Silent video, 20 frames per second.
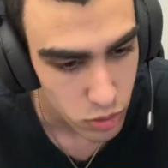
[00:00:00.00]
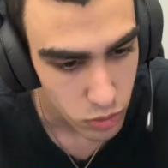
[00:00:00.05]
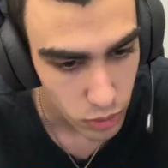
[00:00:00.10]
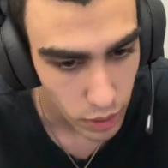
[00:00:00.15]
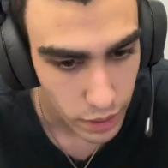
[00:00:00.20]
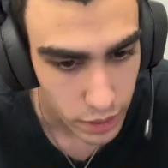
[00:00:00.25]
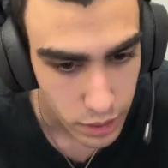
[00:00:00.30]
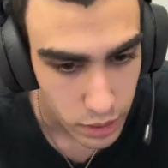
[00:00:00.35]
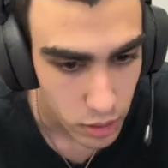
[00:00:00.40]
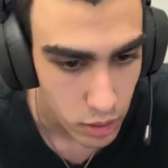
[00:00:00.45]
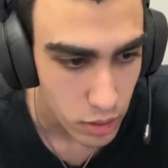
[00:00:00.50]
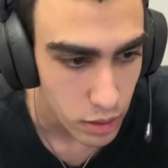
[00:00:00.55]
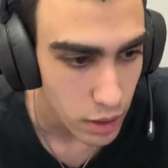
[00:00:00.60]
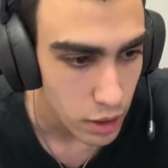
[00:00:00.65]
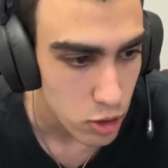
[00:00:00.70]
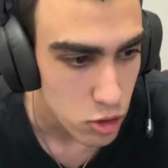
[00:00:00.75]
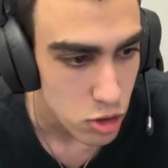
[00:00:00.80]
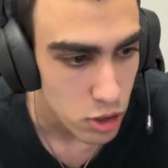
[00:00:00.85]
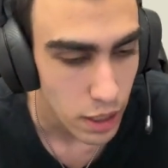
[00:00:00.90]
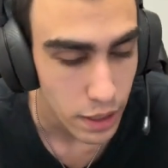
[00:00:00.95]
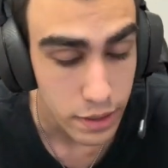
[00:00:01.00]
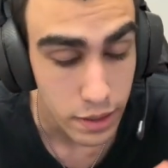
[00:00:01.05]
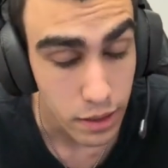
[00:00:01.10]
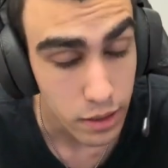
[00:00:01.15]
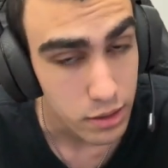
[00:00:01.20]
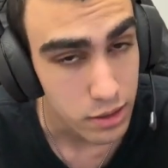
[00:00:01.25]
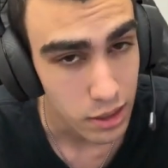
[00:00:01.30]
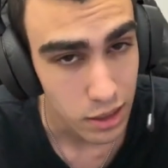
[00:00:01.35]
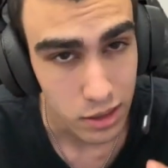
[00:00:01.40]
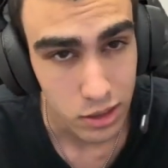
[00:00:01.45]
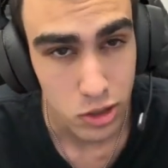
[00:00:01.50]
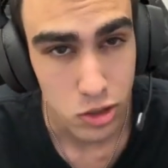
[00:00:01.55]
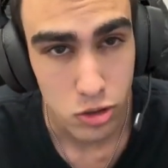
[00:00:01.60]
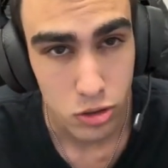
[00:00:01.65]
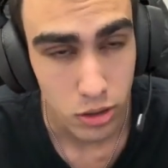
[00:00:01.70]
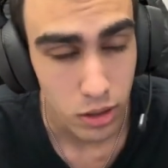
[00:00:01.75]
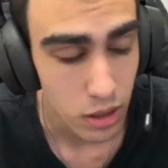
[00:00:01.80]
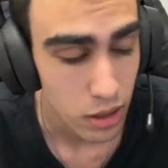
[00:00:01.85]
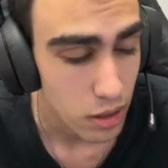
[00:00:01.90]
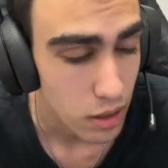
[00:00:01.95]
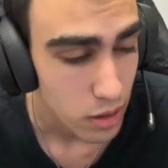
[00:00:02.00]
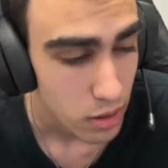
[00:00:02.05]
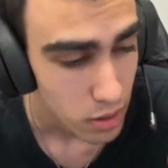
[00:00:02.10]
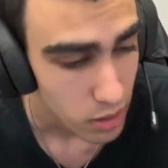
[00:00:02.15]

right here in Asia. I didn't take this trade.